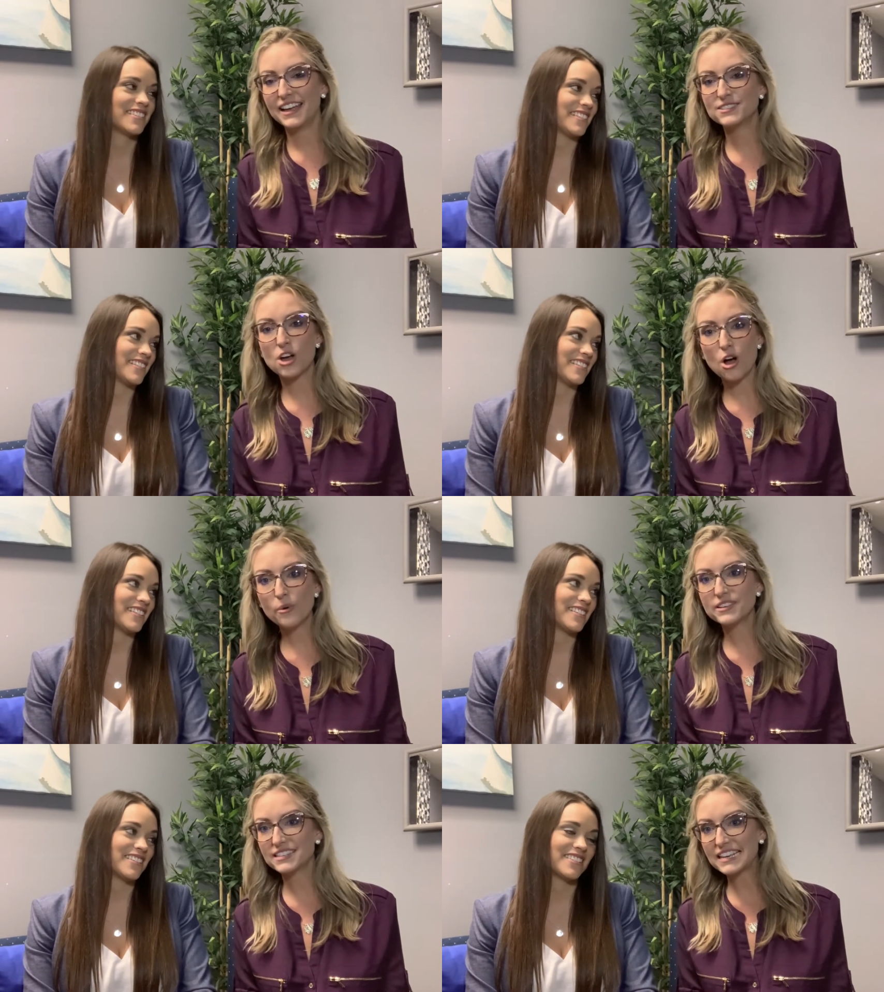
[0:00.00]
Speaker 1: it's
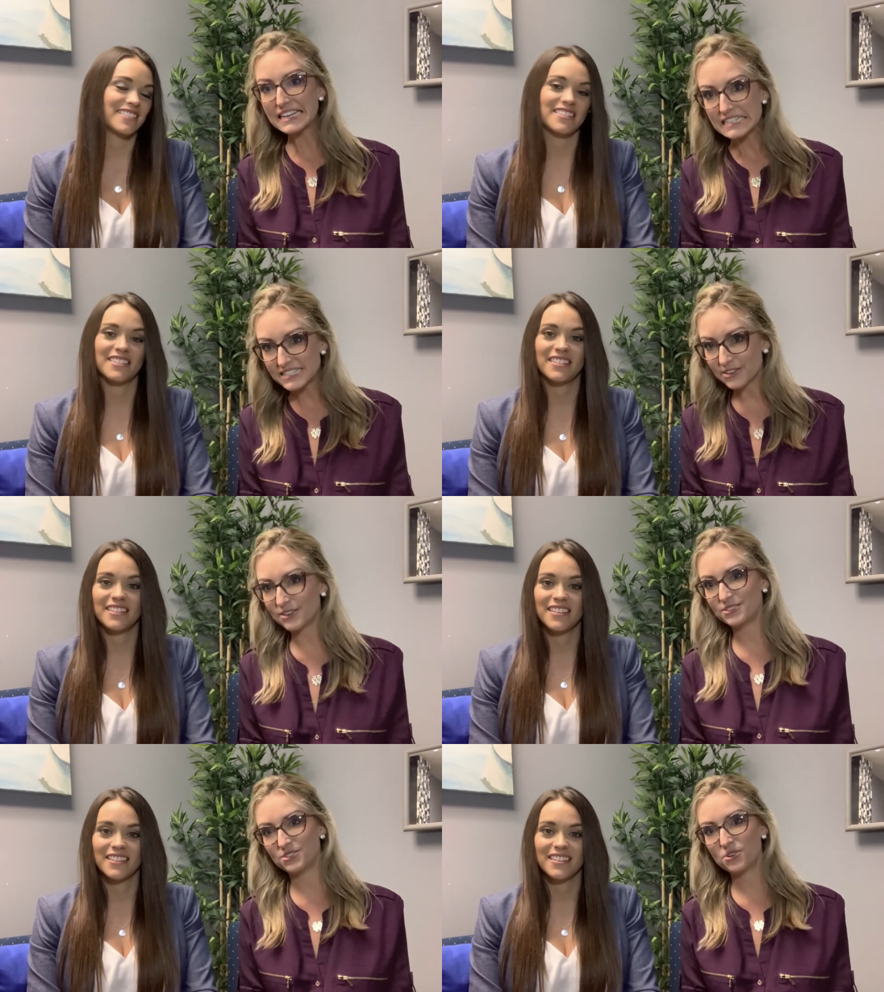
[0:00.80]
always
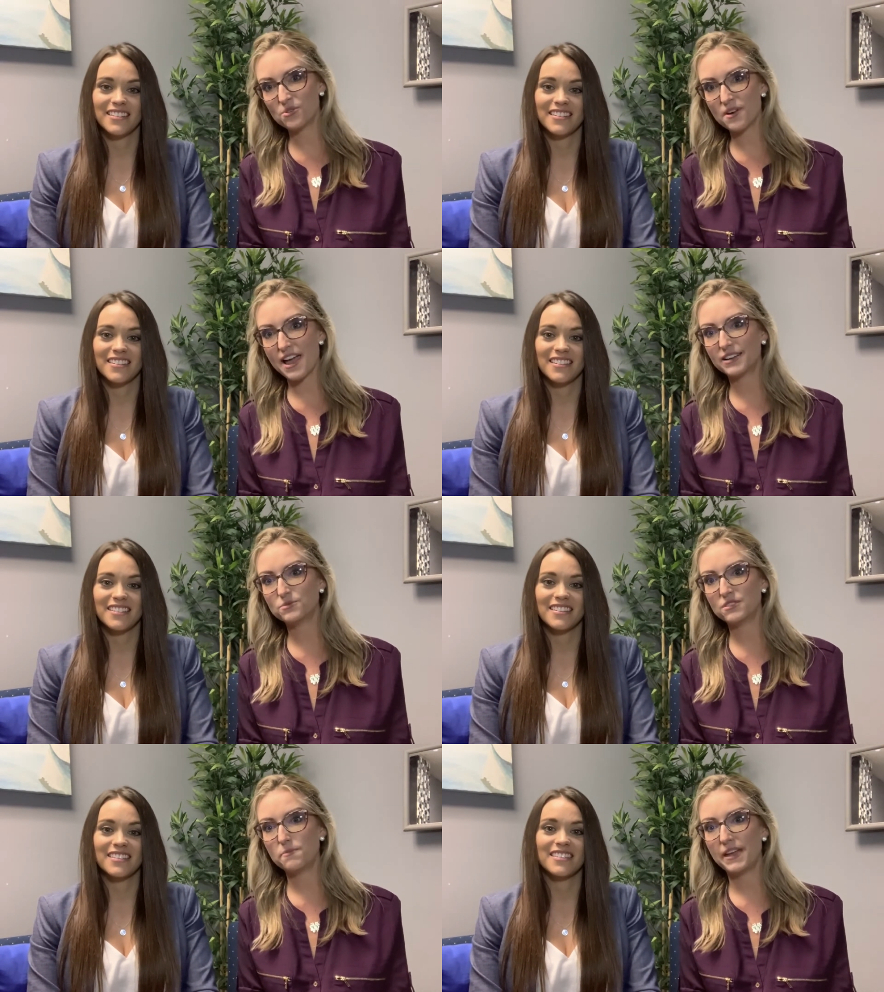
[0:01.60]
easier to correct
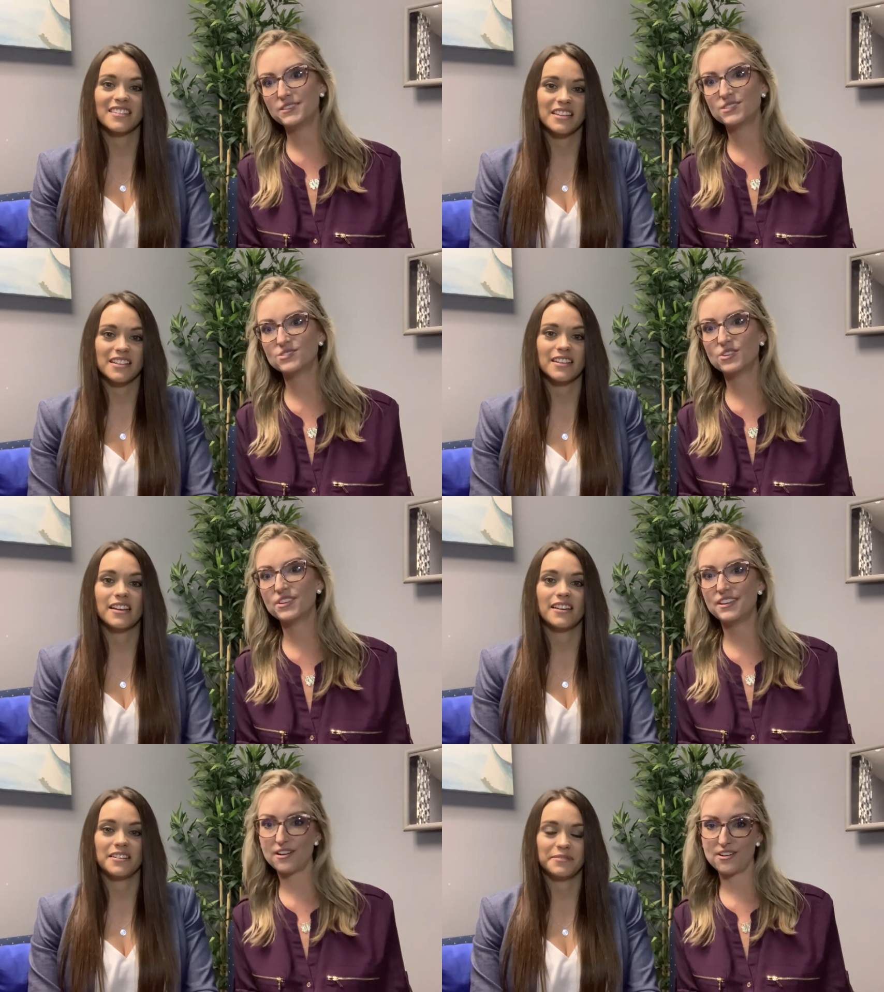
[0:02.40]
when the patients are
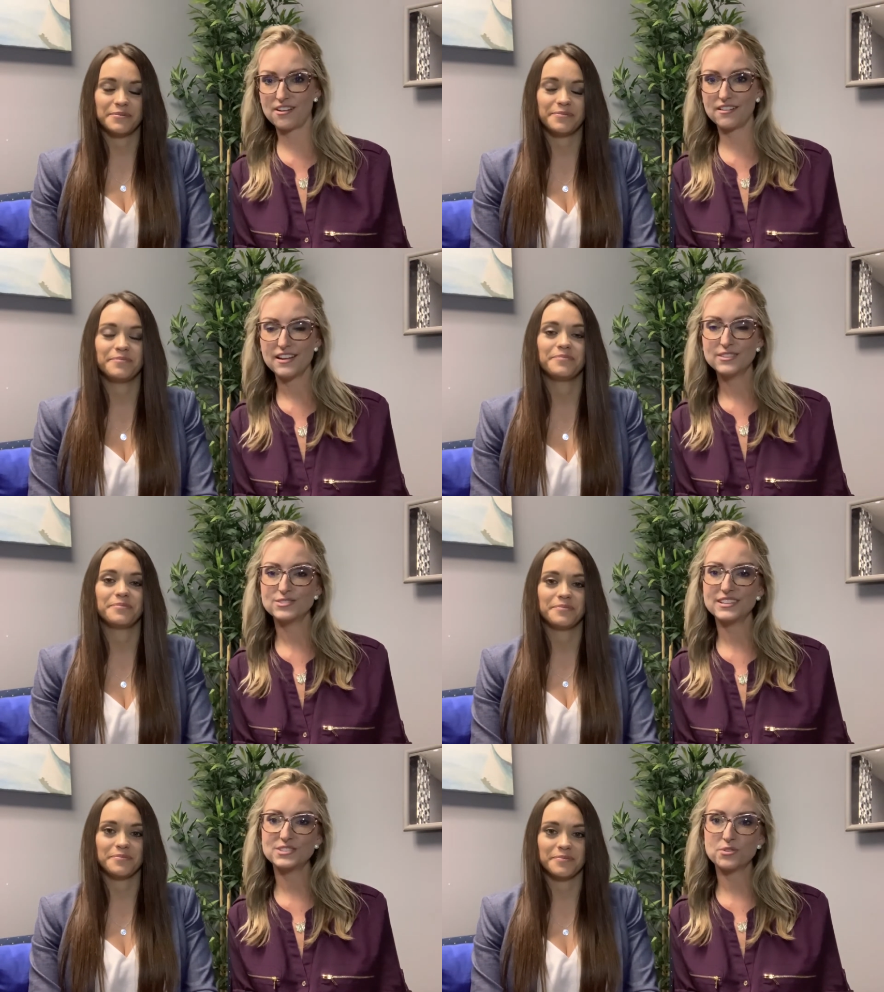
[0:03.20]
younger.
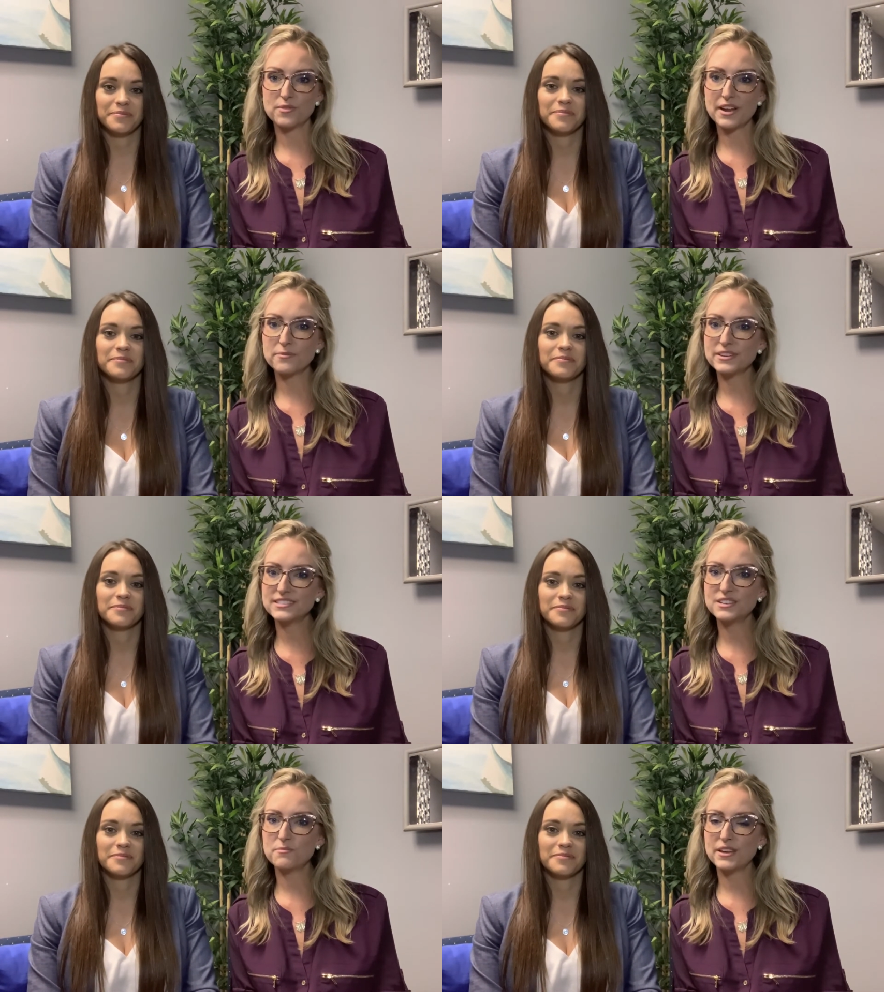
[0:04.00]
So that's a great
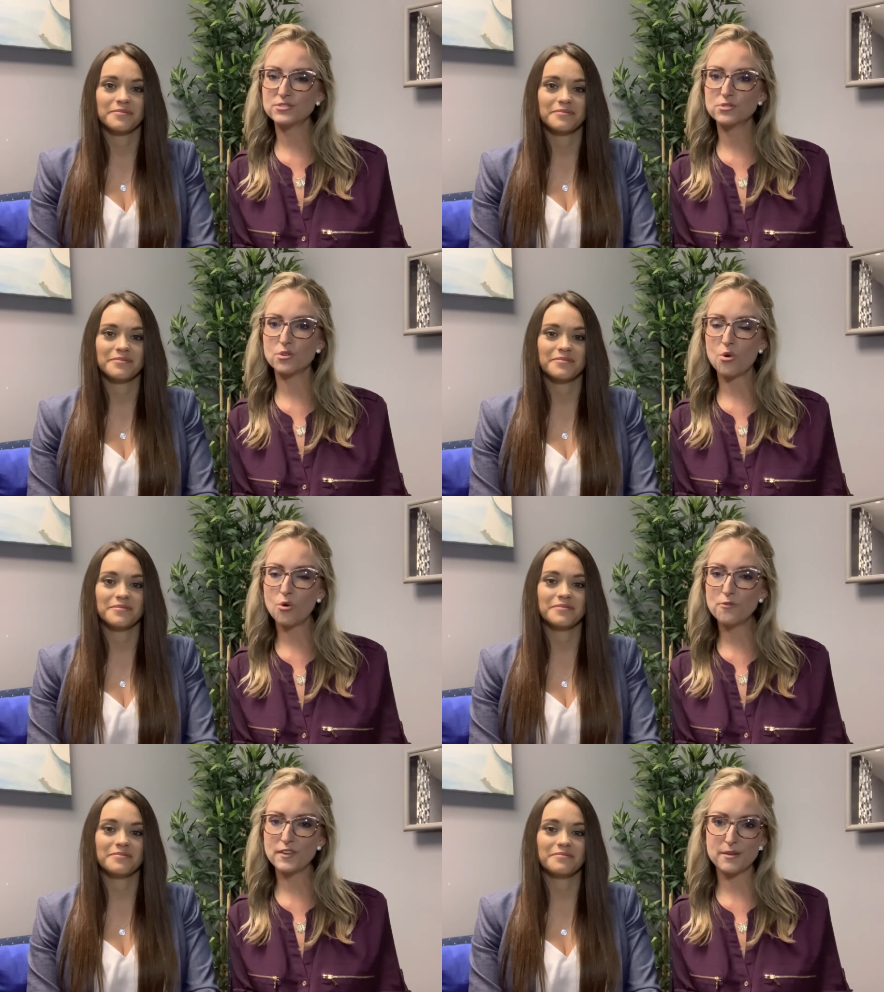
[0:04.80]
reason to make sure the
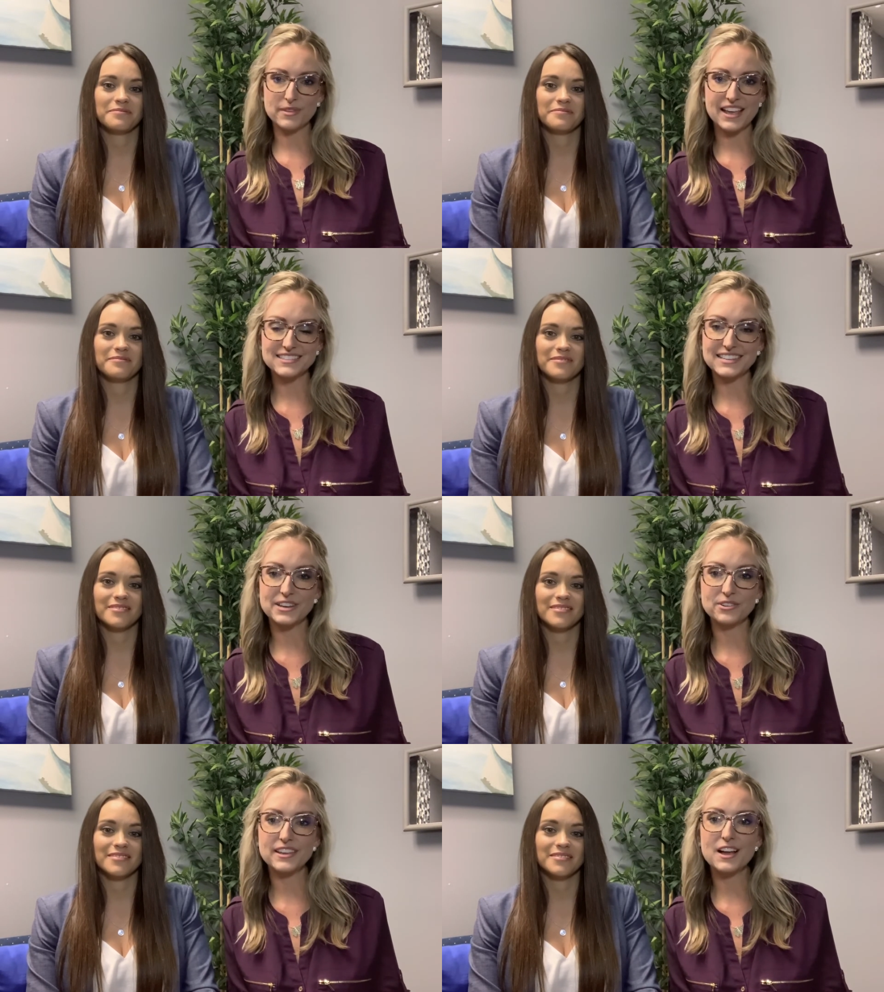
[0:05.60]
whole family has a
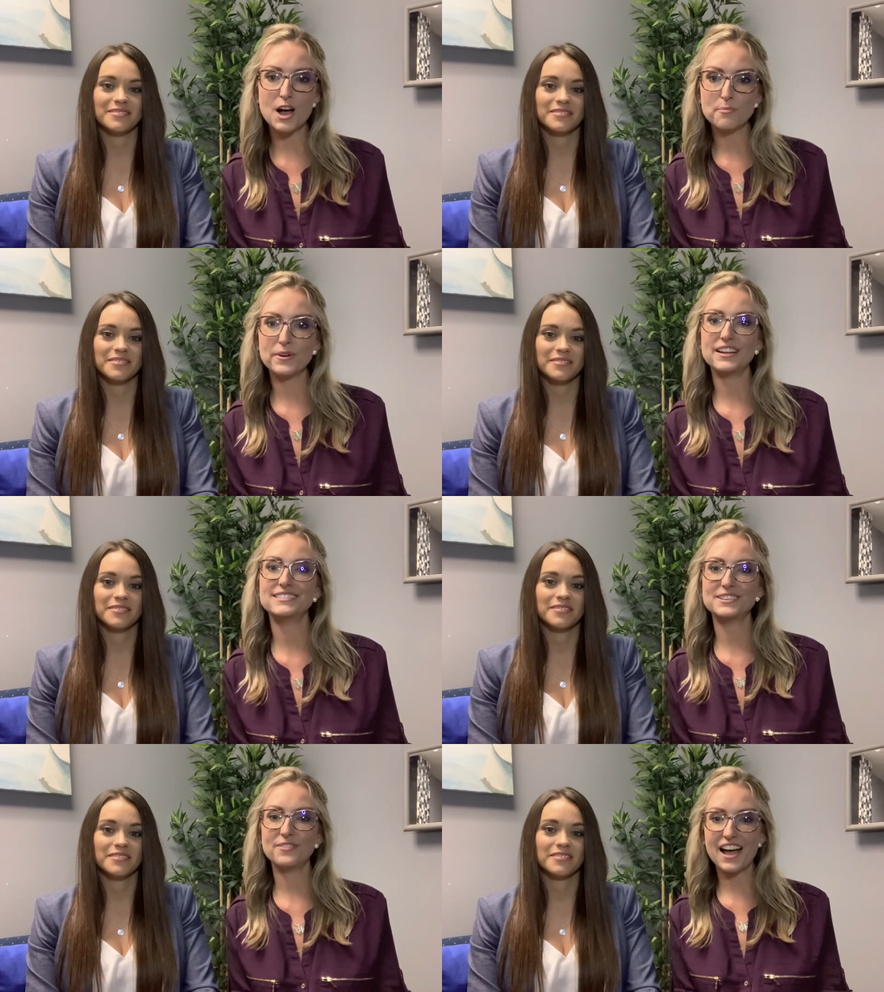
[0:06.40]
yearly
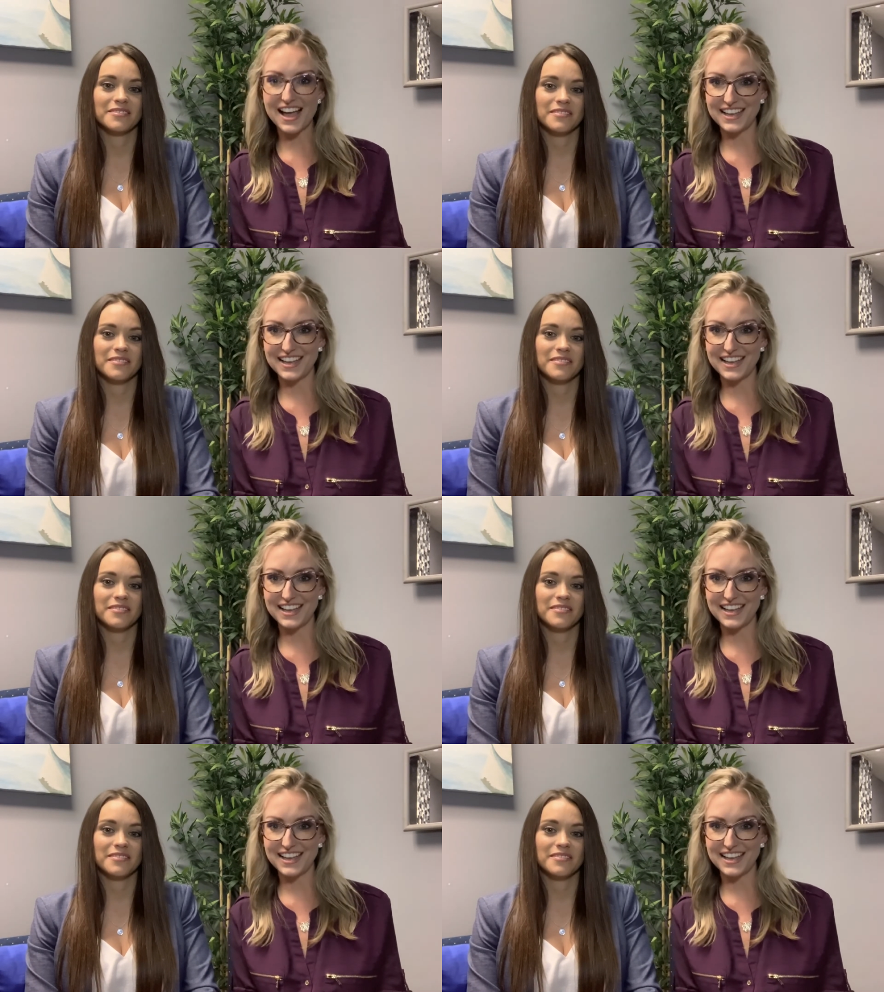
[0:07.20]
comprehensive eye